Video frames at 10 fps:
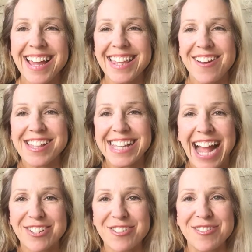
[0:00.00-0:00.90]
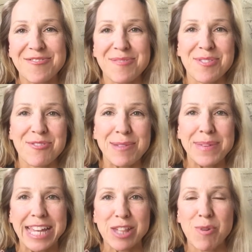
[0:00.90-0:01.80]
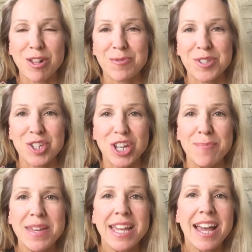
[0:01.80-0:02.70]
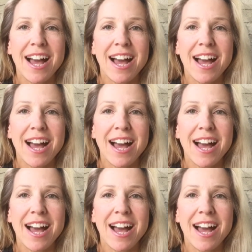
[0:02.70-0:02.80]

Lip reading: Hi there, it's Catrin from 3Ps. Welcome to the gym.